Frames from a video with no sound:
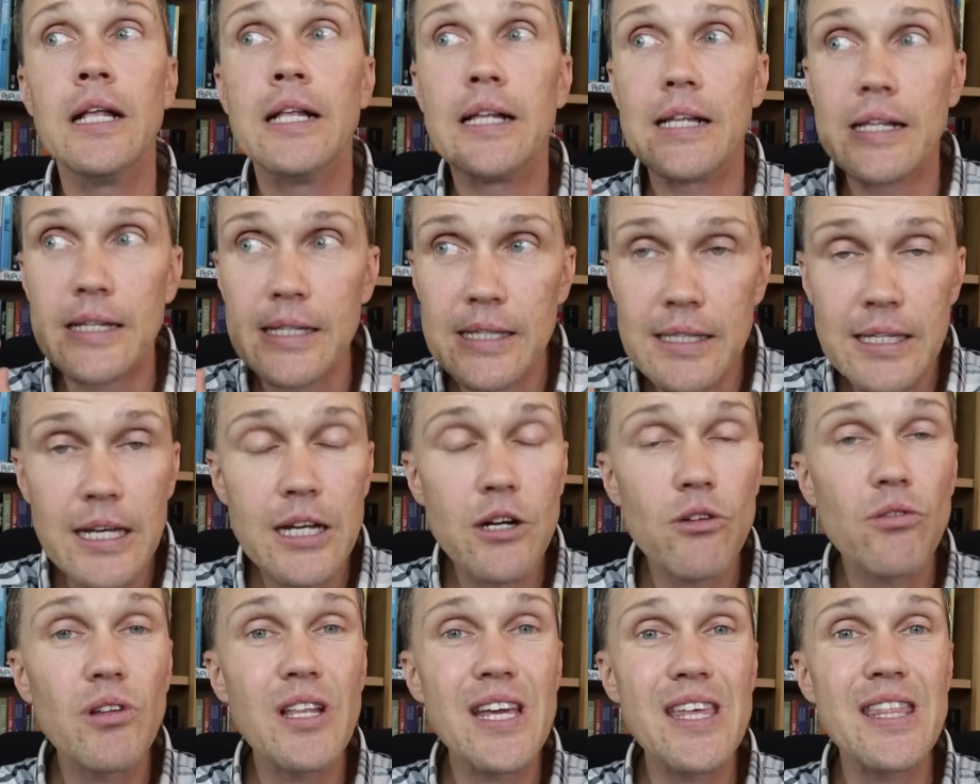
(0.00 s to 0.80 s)

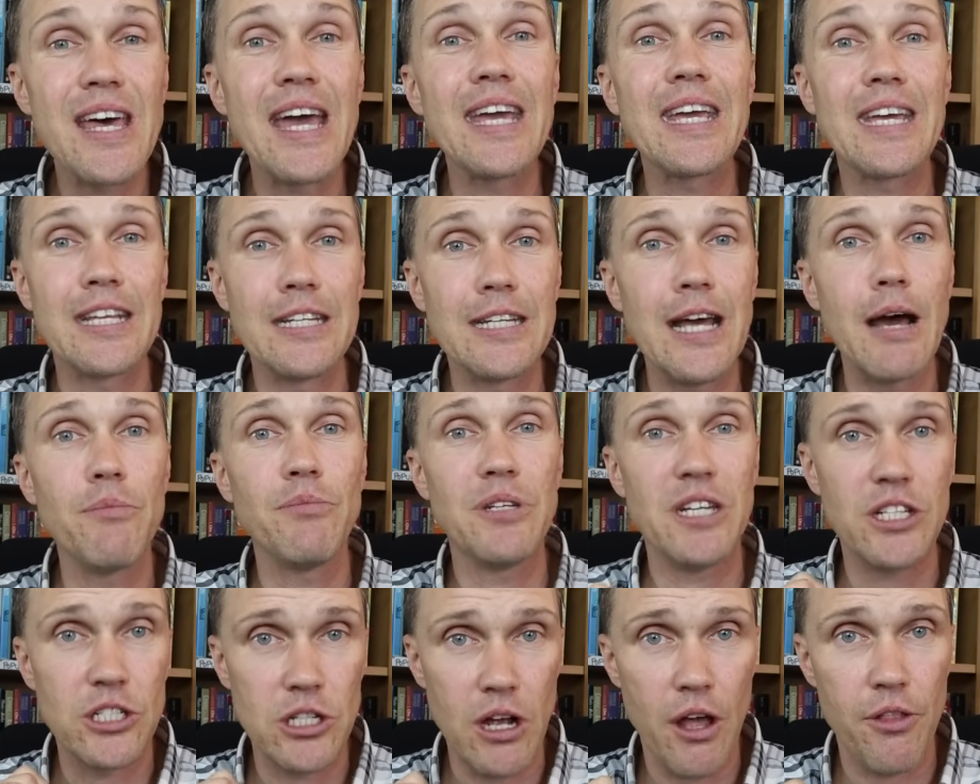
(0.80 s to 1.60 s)
Literally, they
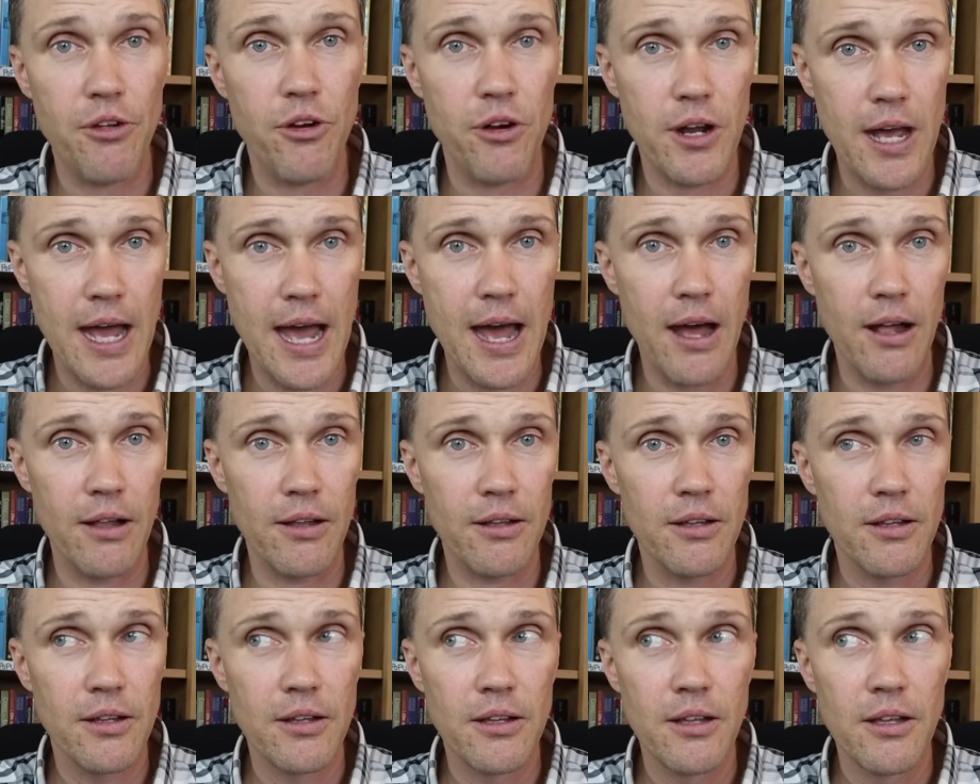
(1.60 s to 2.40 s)
condemned each other to
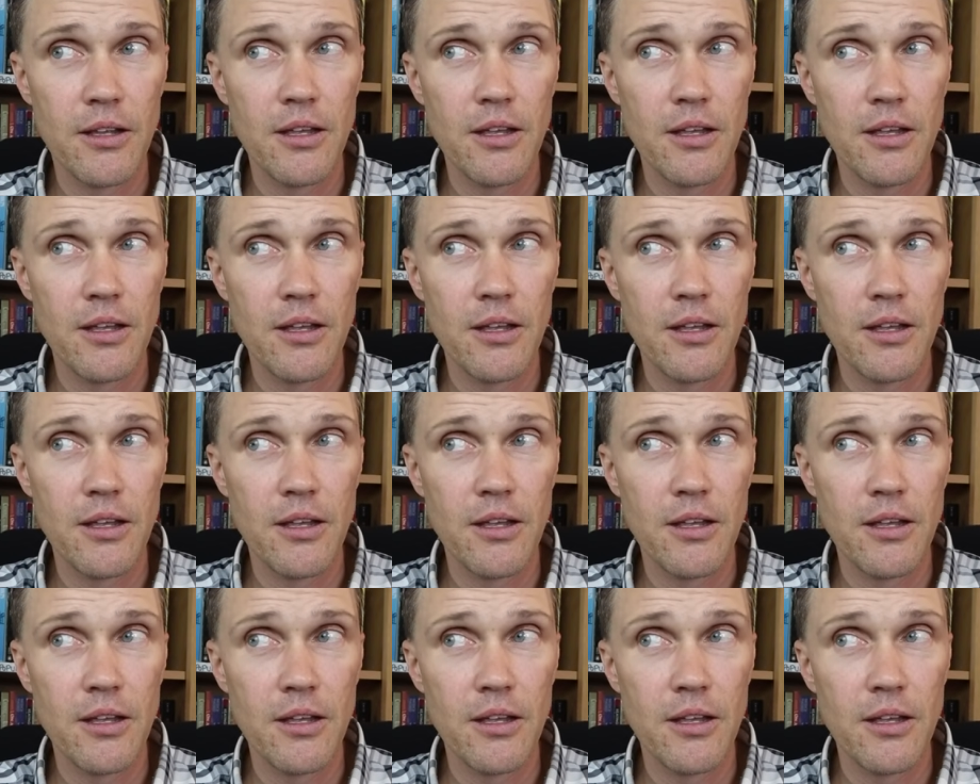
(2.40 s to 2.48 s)
hell.